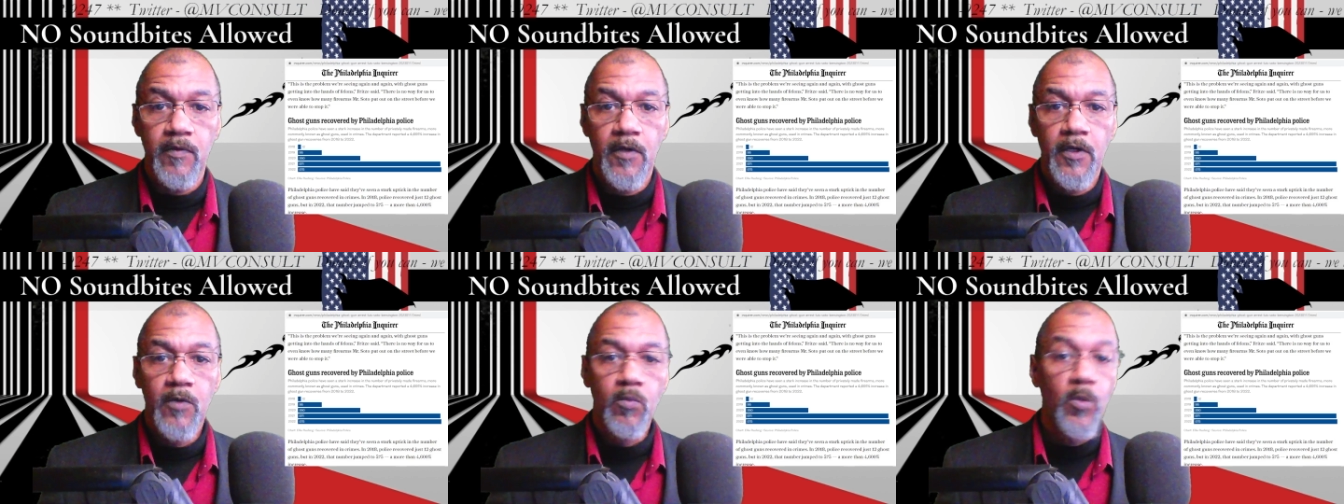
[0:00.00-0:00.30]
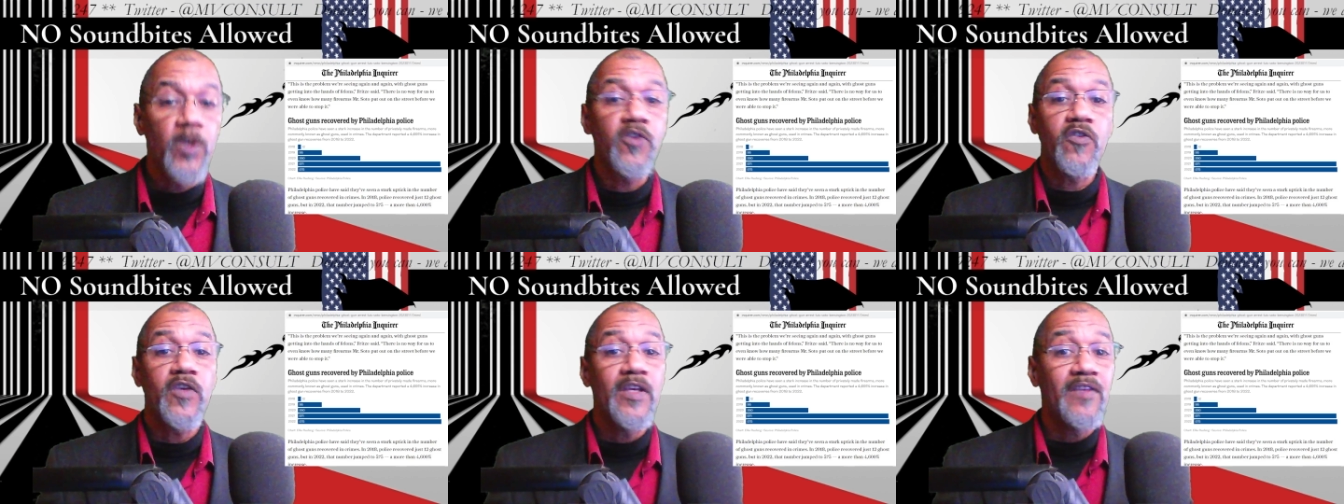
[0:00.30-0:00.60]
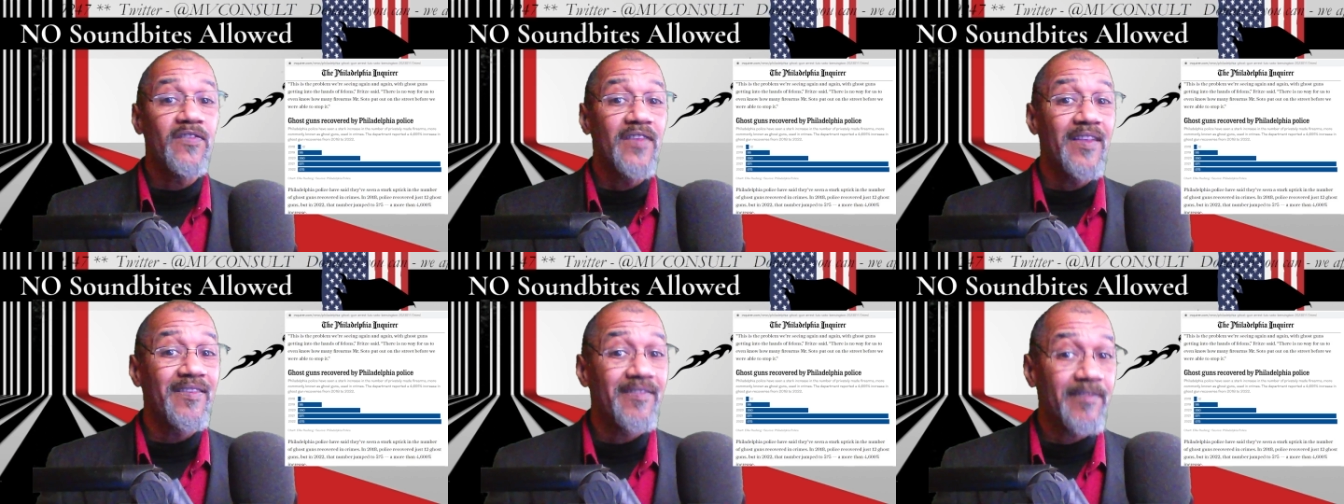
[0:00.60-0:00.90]
which is
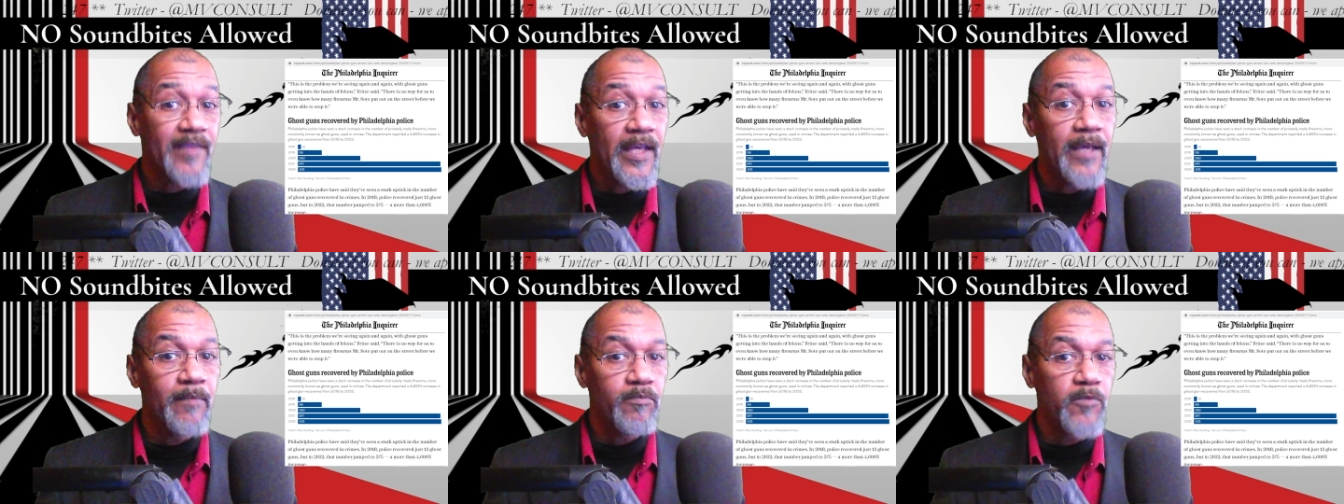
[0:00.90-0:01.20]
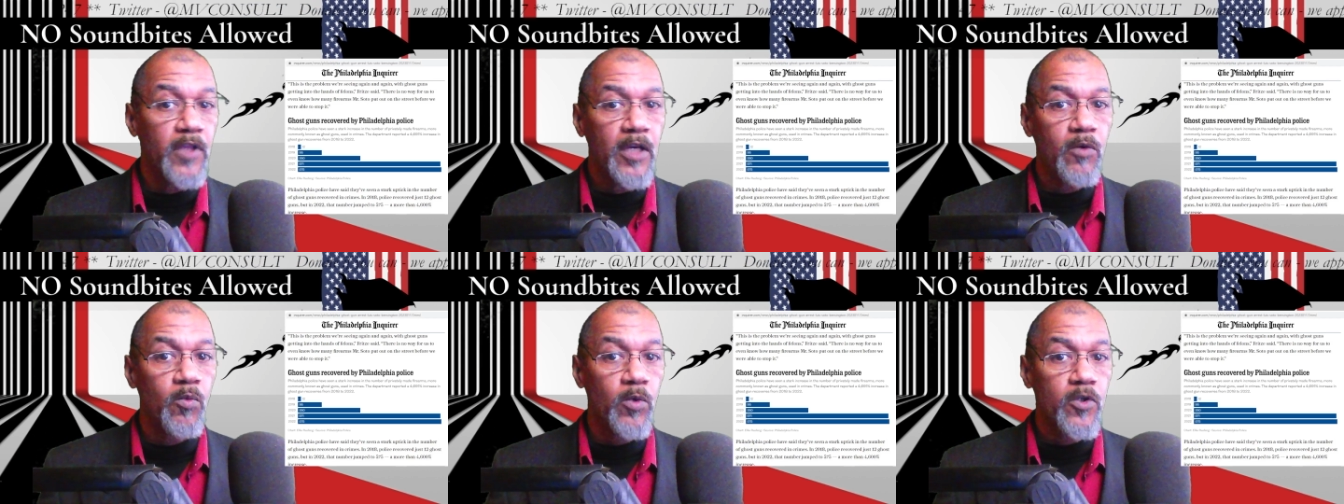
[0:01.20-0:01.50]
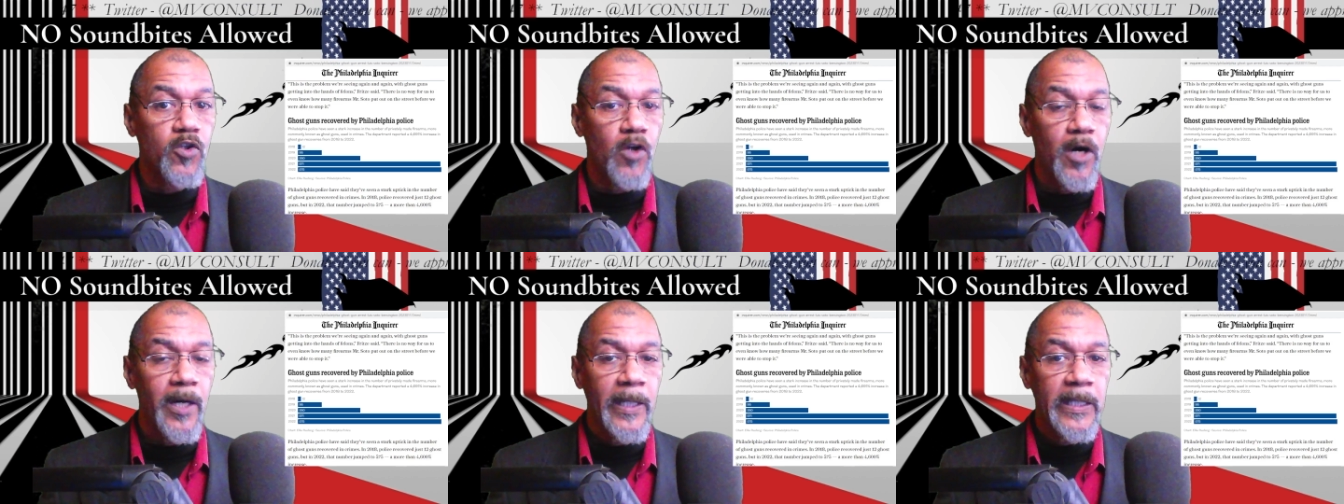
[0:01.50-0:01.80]
the same thing we're
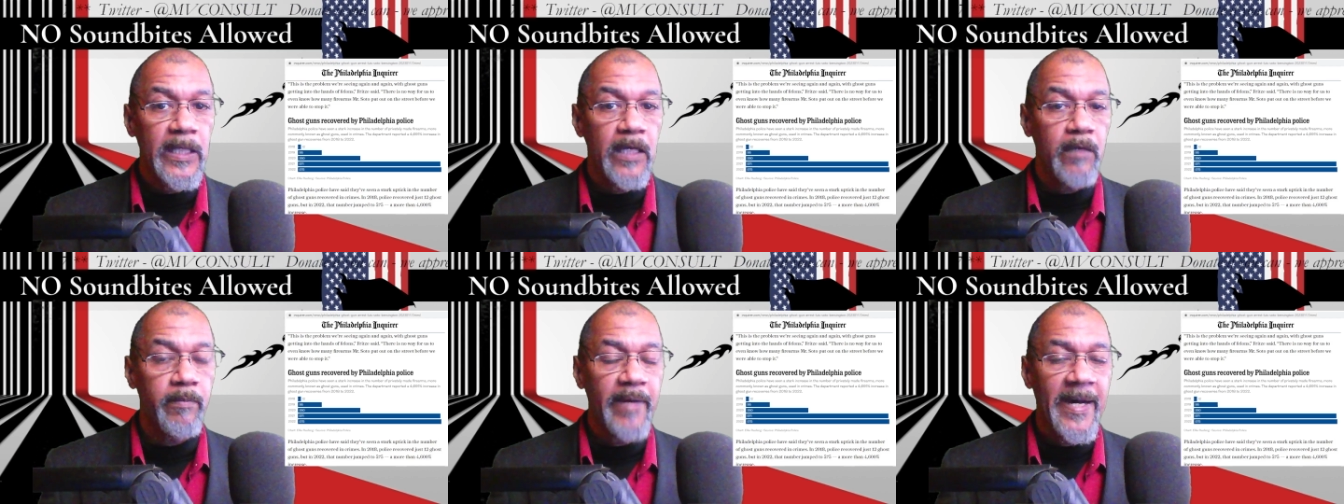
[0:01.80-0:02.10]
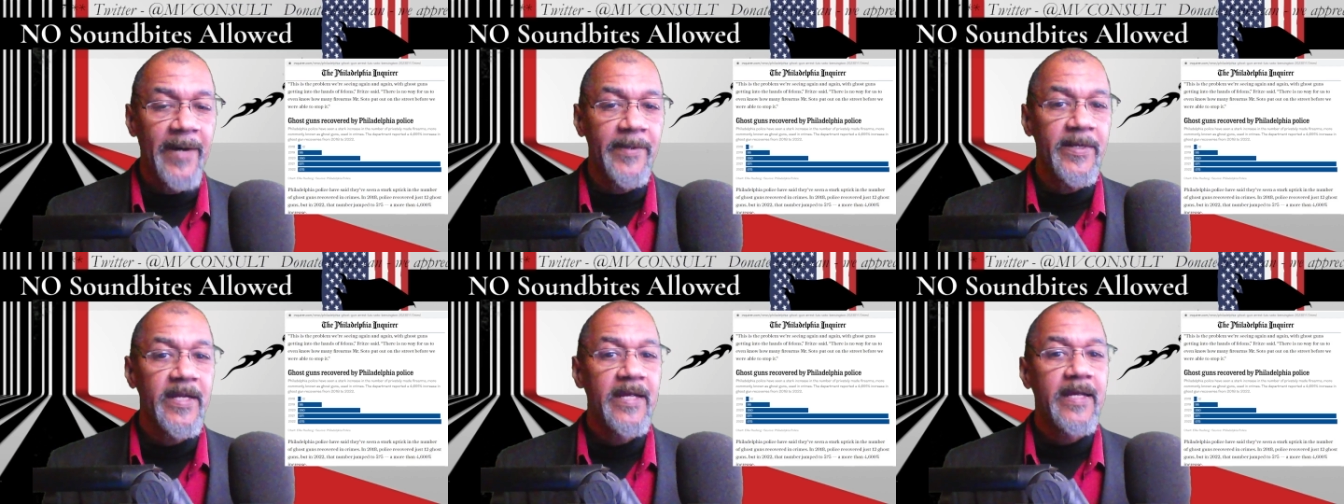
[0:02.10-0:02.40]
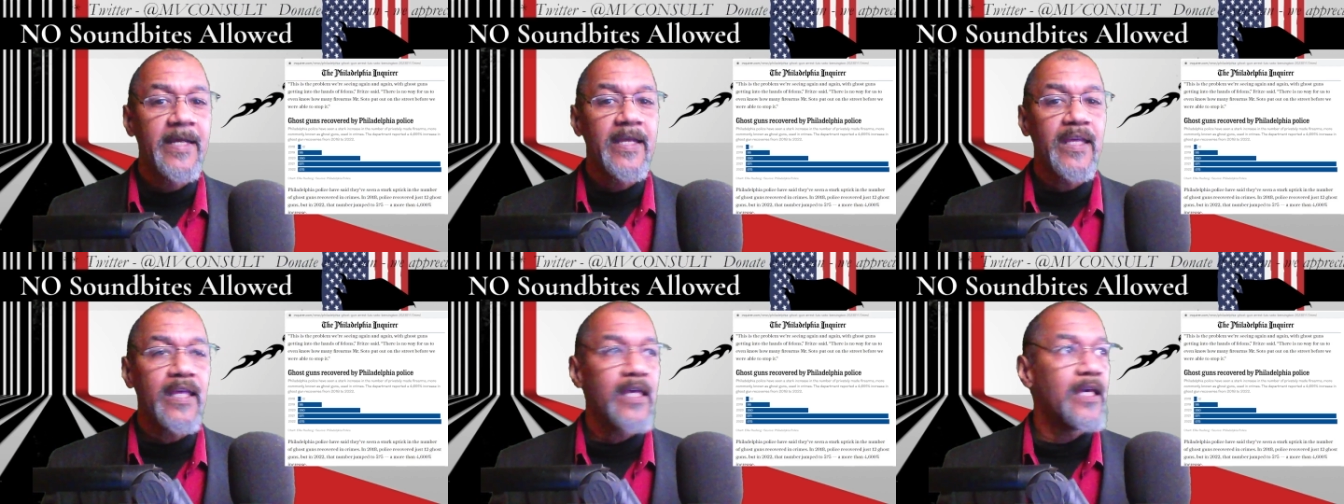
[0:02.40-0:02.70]
talking about
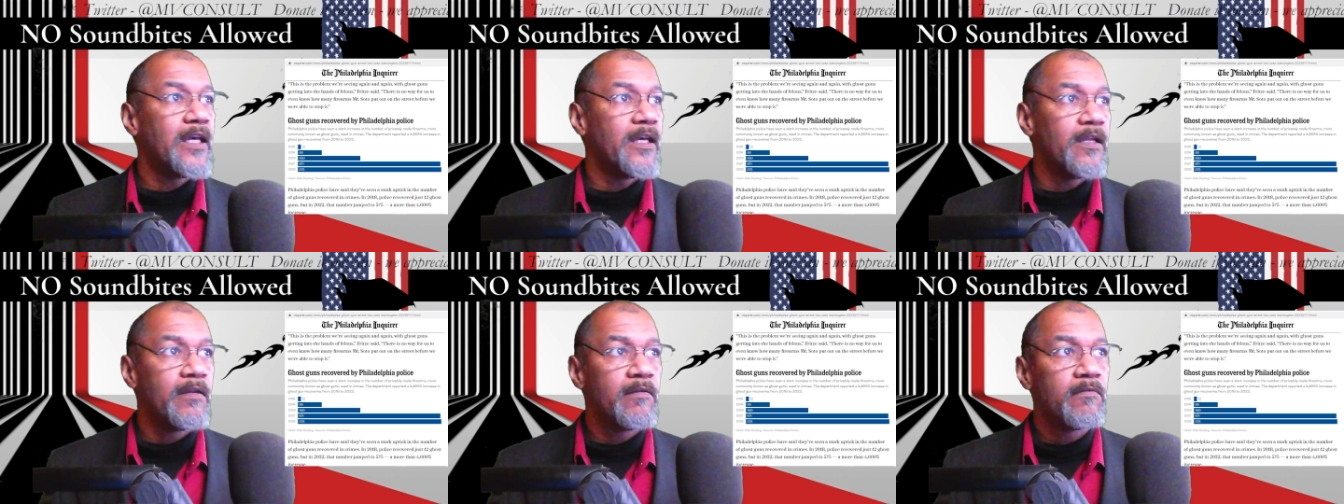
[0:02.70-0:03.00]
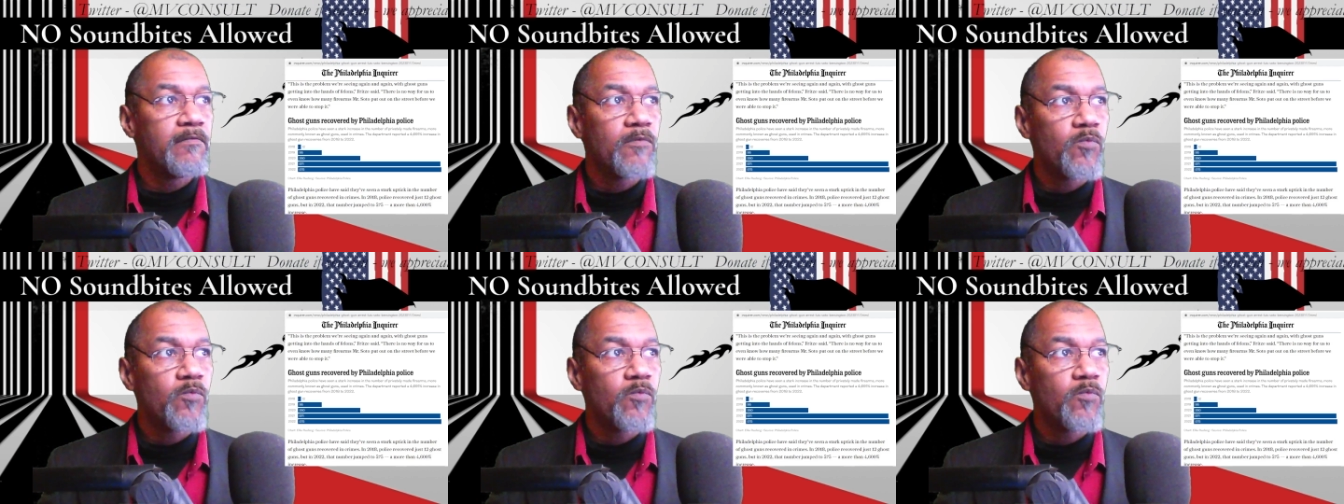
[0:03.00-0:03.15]
in